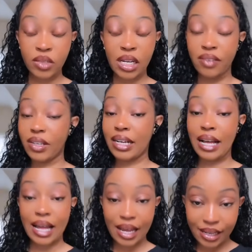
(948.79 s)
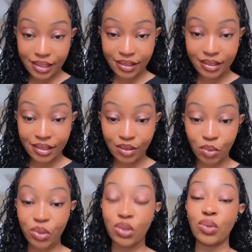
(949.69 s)
if a guy
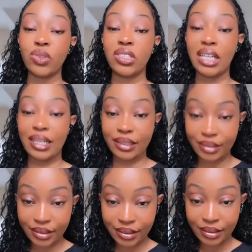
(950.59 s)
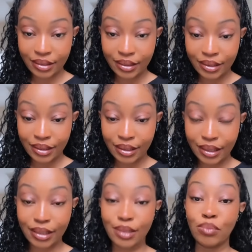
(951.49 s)
who is nonchalant
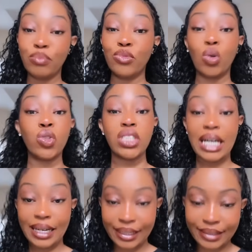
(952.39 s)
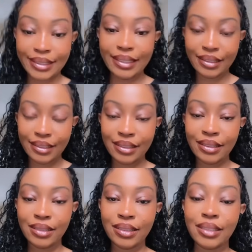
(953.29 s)
is nonchalanting,
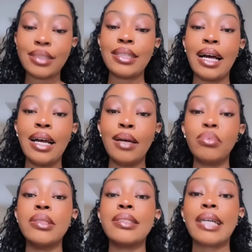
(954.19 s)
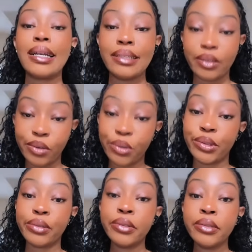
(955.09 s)
sister, please cut the
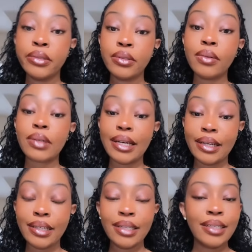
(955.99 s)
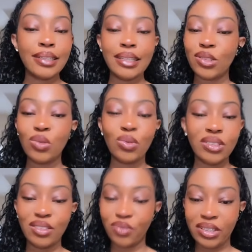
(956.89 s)
cord, okay? There's no
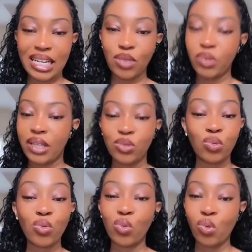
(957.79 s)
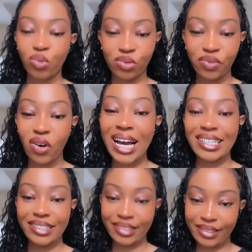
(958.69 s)
need for that. We are too grown for
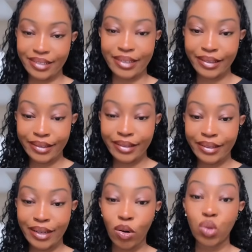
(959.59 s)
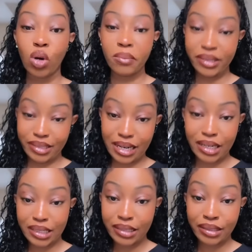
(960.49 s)
hide and seek or Tom and
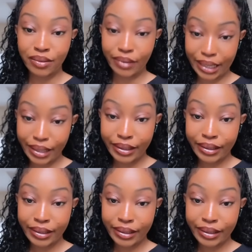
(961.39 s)
Jerry, okay?